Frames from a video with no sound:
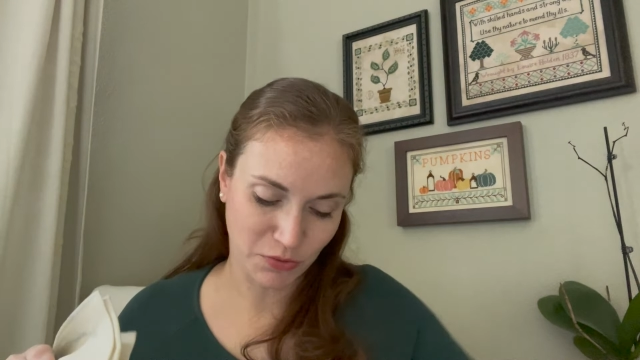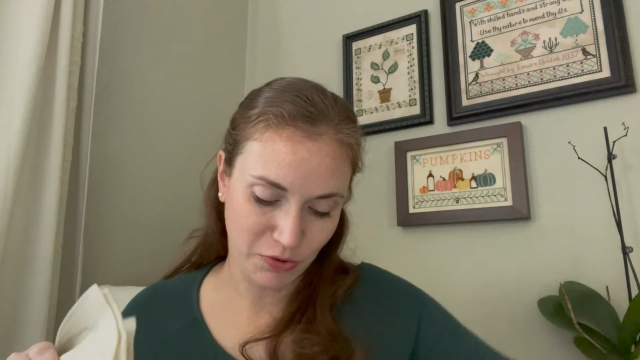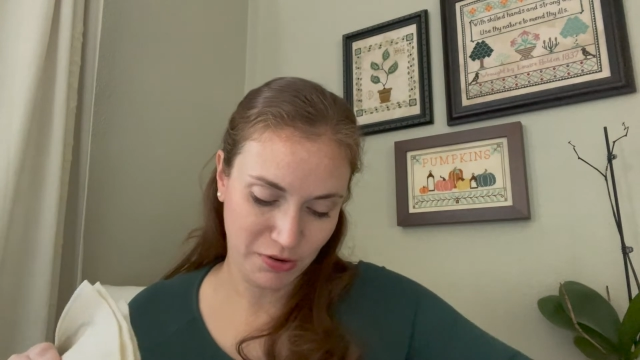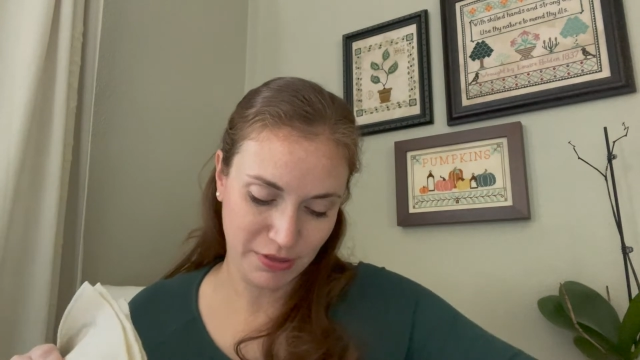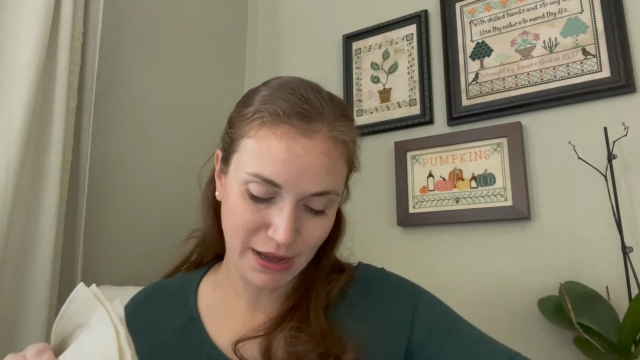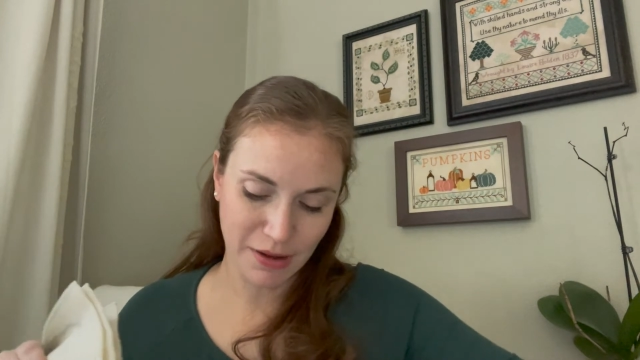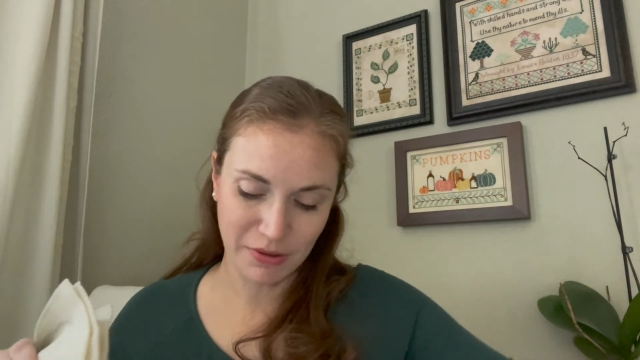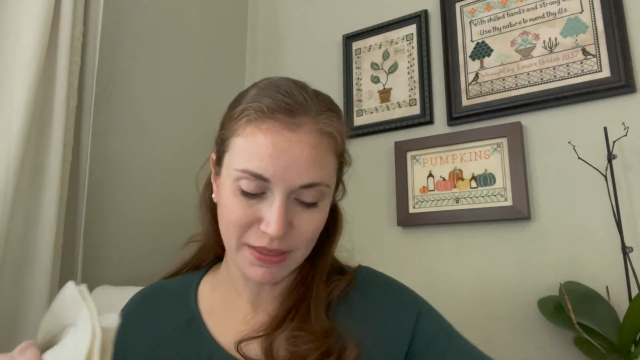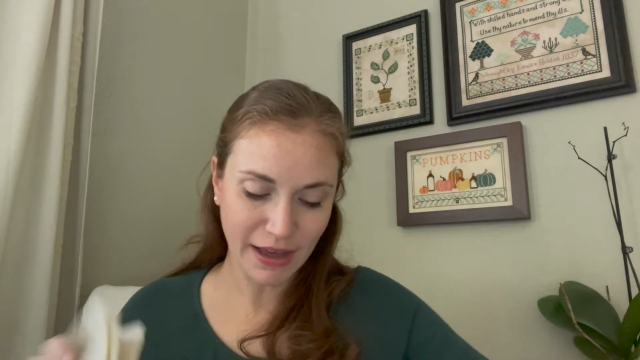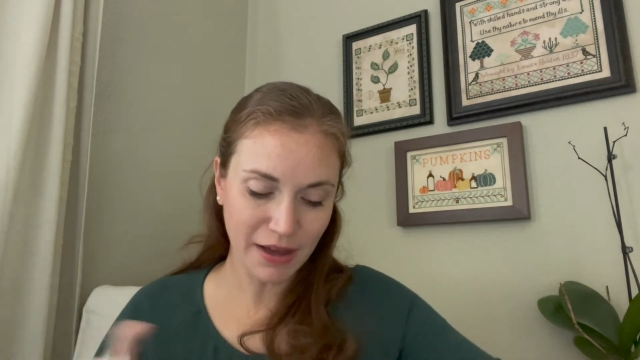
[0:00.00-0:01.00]
order that
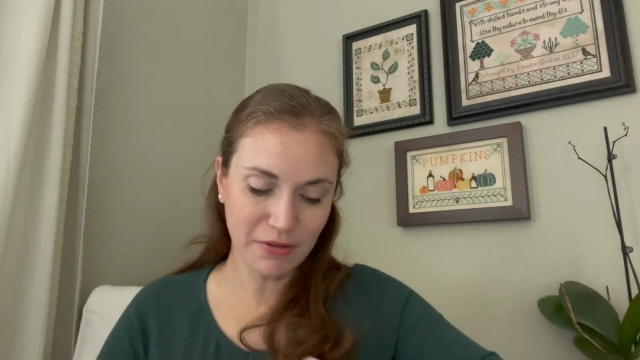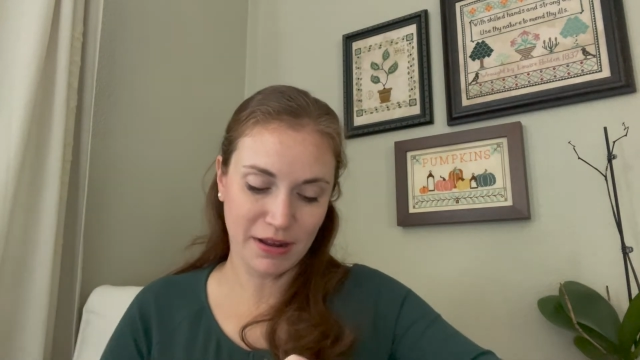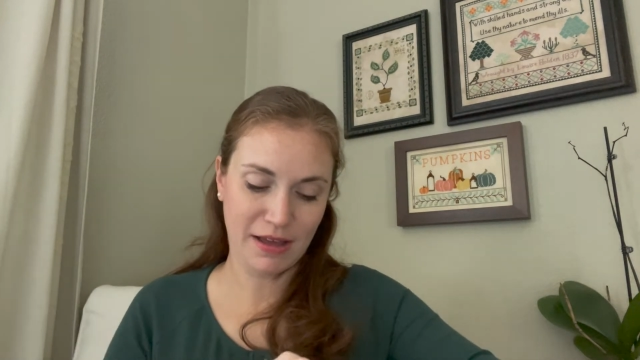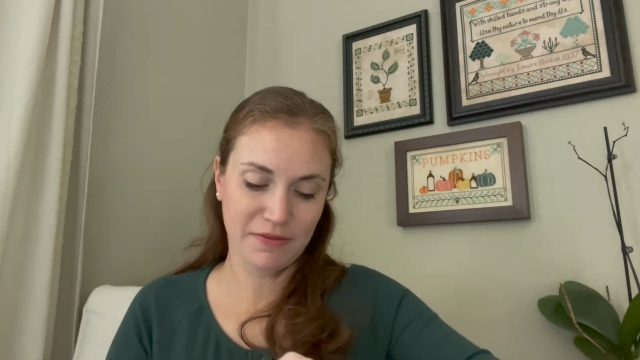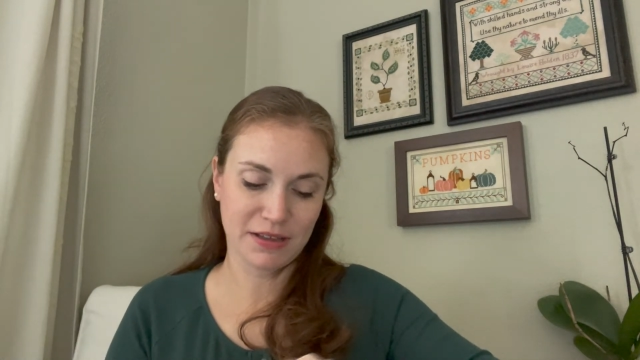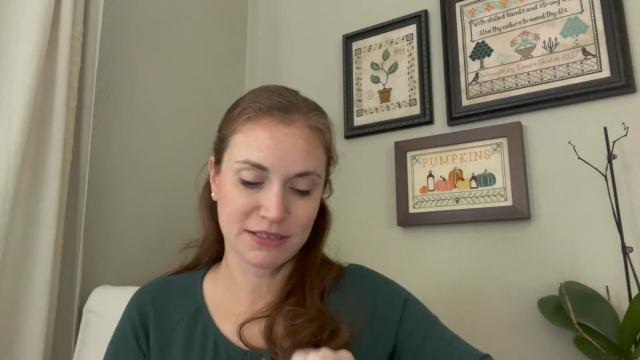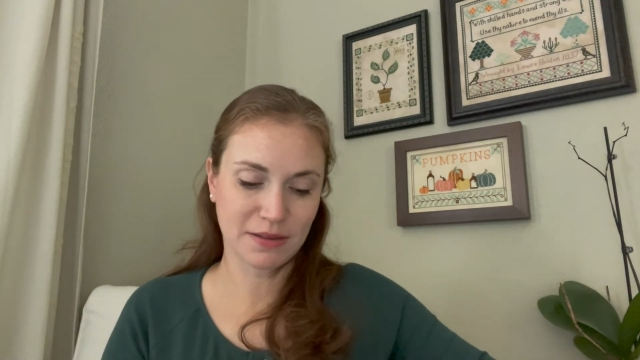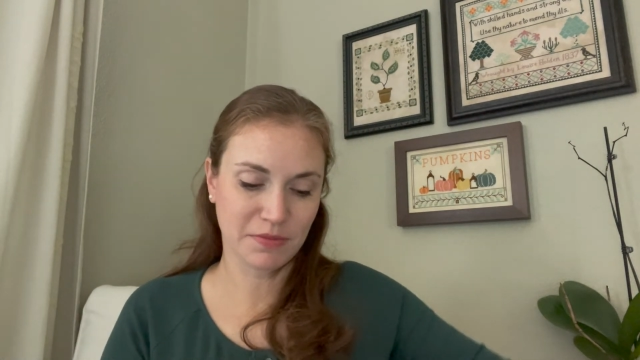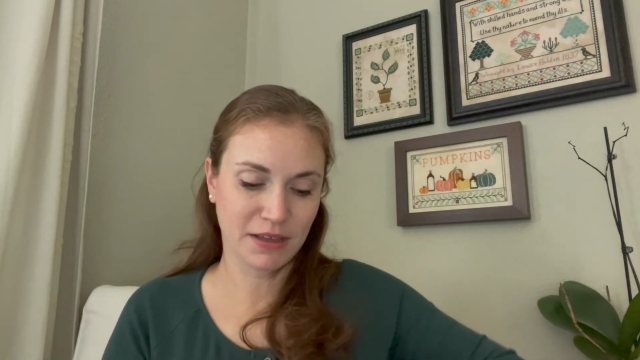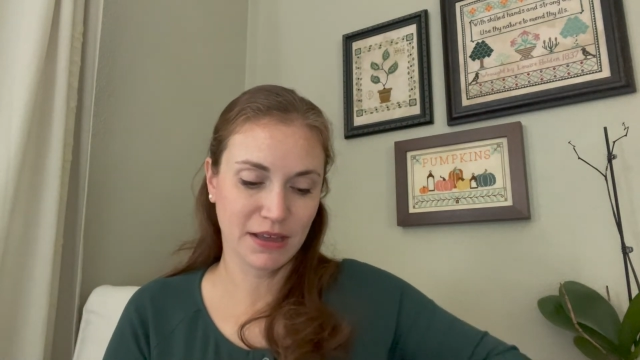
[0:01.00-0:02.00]
without having
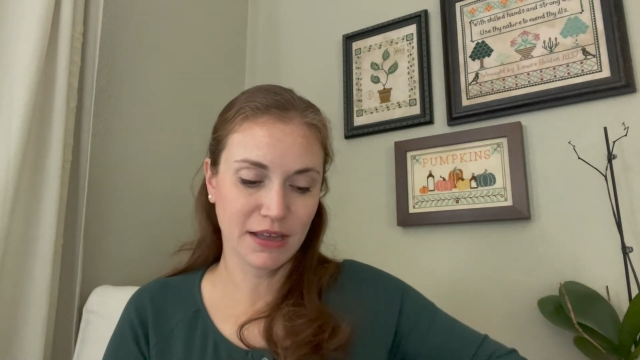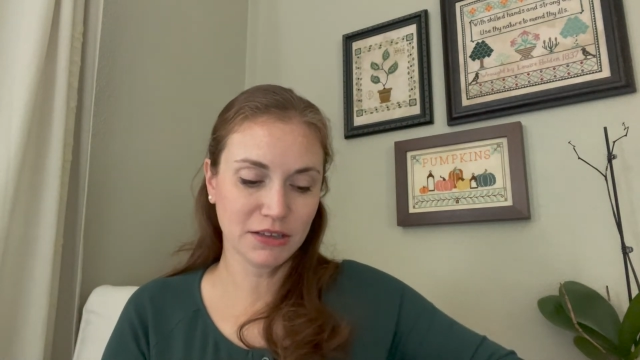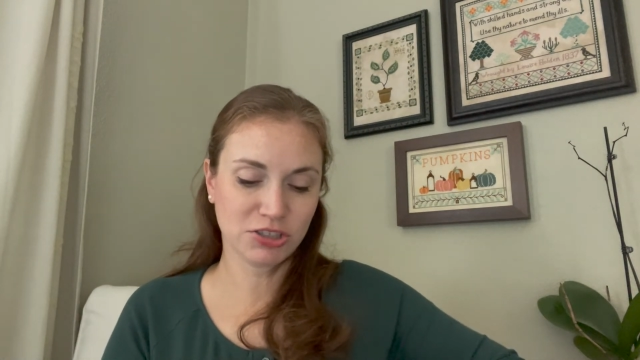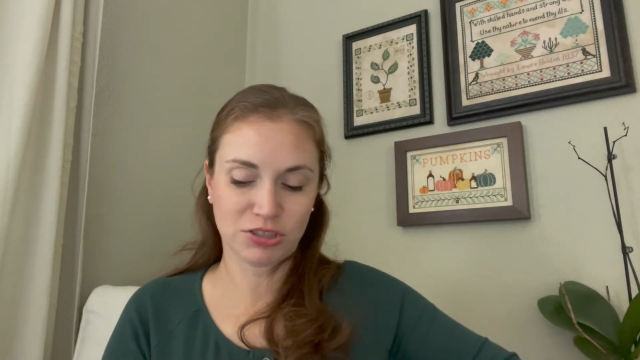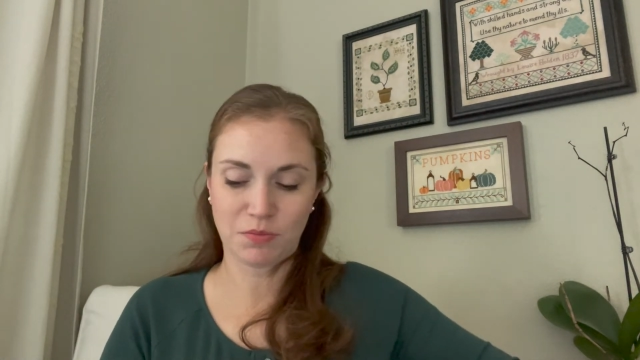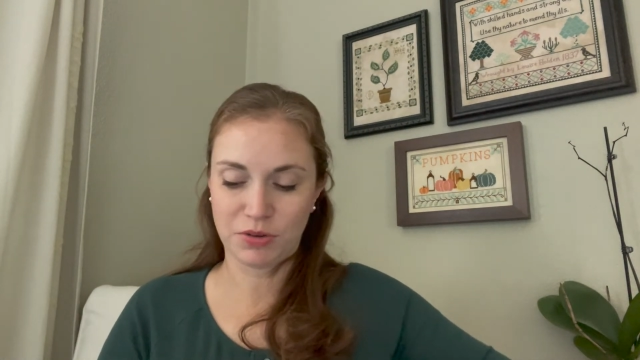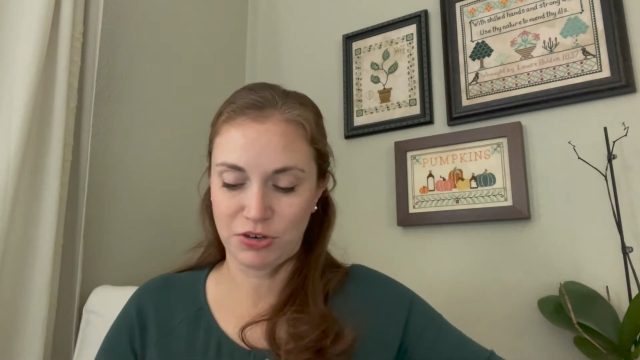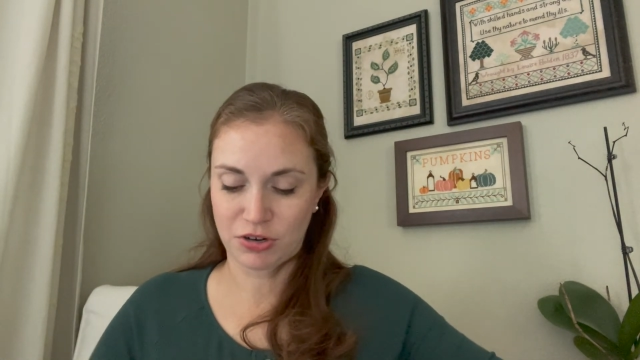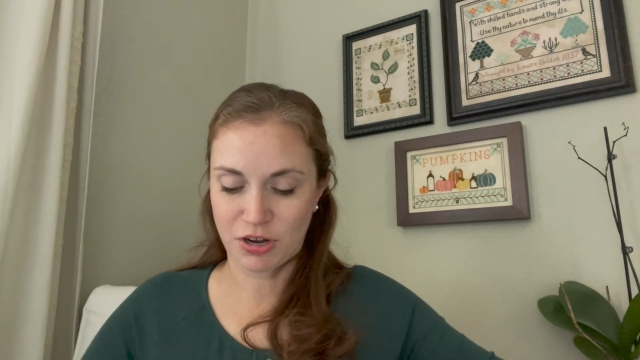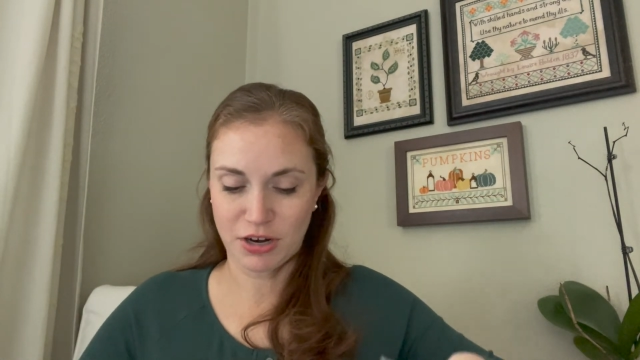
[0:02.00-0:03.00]
something else jump in
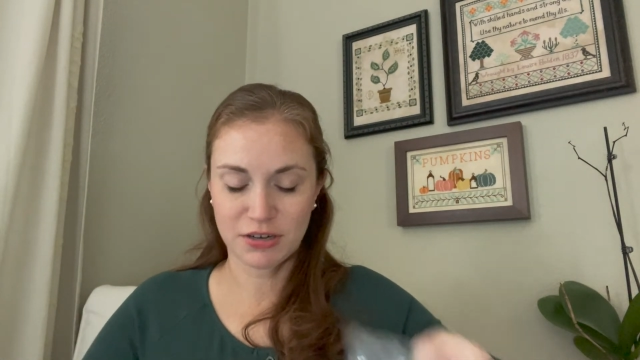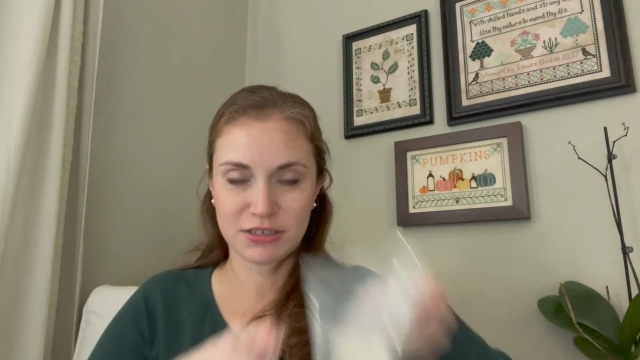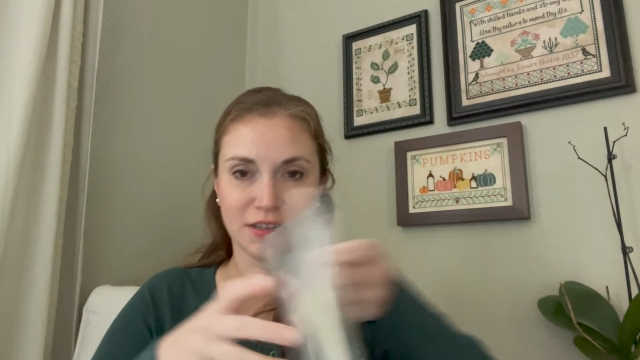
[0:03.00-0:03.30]
your cart.